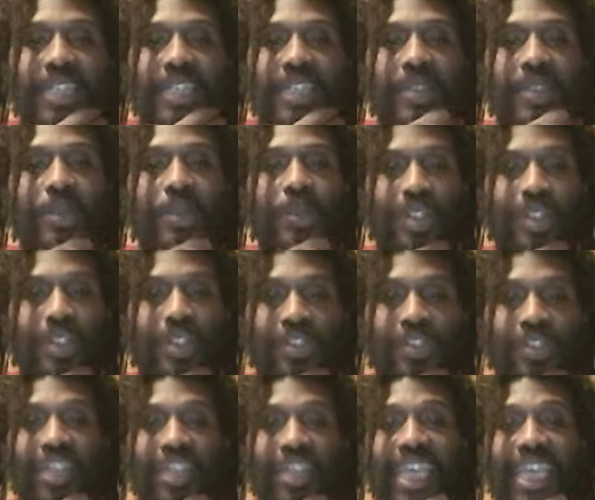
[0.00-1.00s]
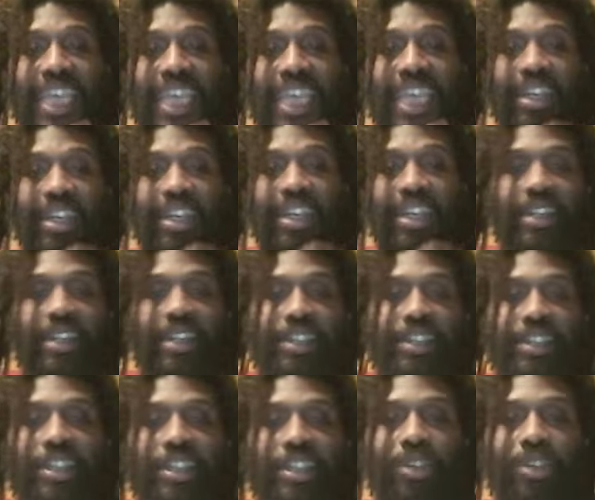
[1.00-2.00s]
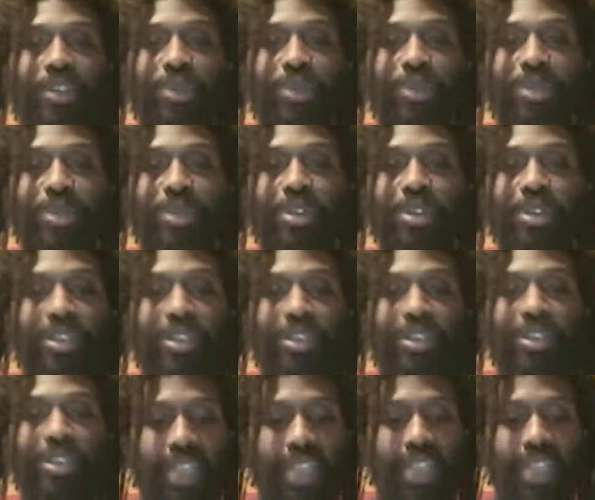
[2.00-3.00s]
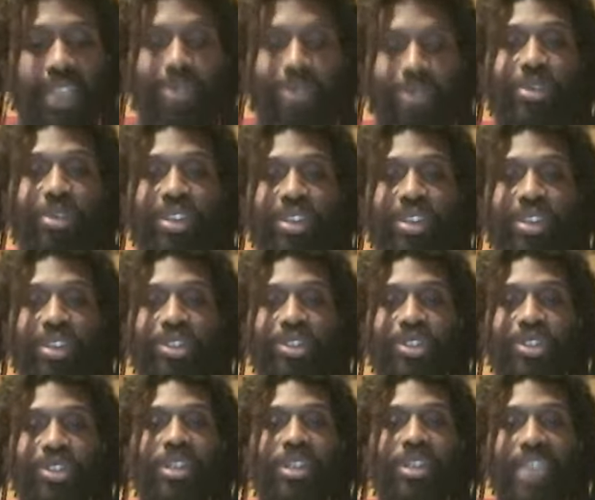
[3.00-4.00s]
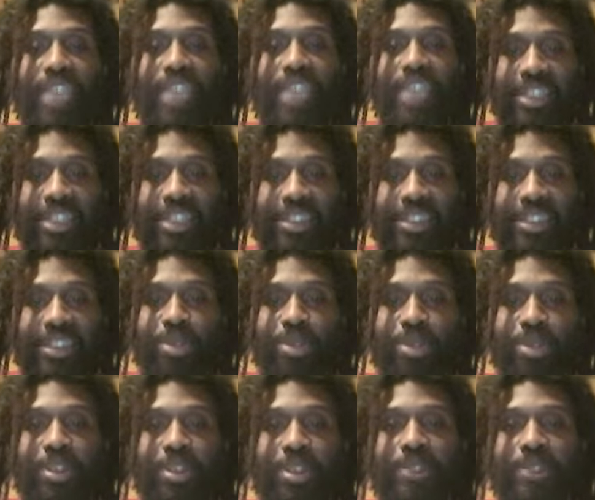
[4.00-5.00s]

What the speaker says: relatively in when we breathe, and we're breathing slowly into the abdomen.